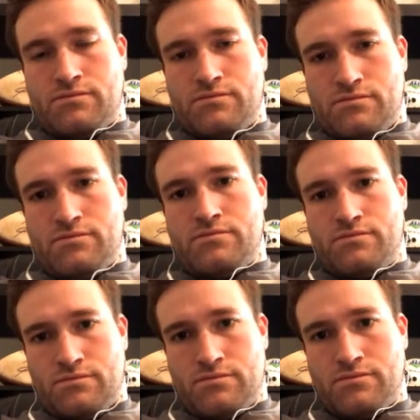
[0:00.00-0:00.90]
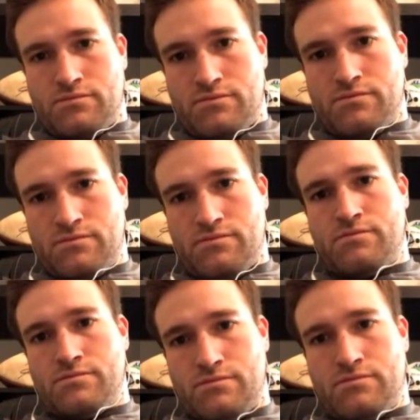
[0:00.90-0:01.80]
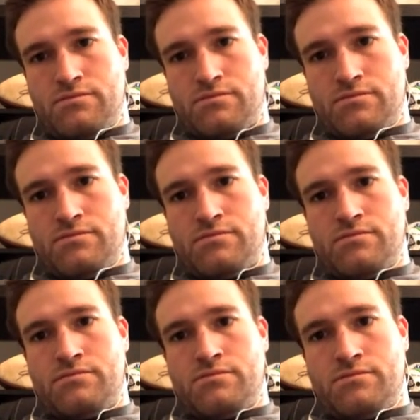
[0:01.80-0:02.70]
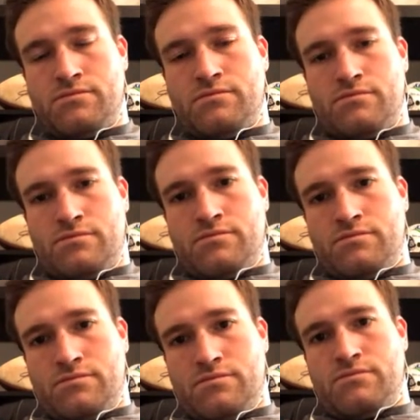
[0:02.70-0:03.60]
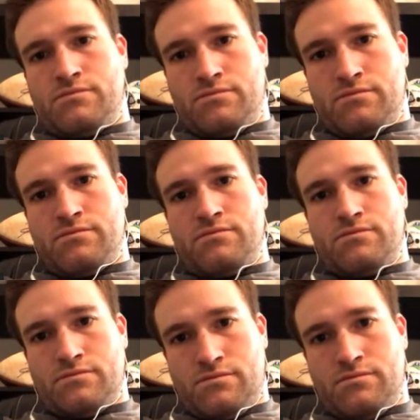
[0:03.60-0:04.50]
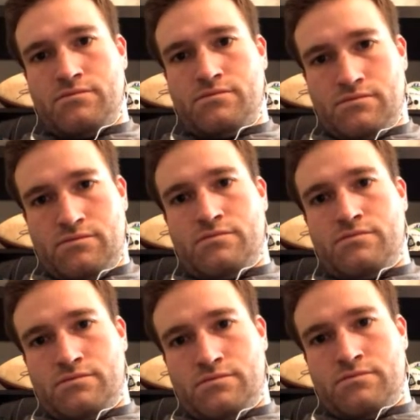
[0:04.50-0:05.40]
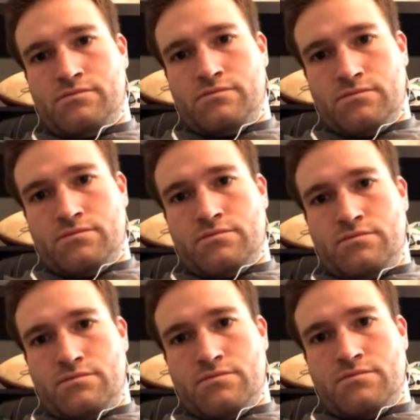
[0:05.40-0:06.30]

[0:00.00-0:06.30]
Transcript: (not speaking)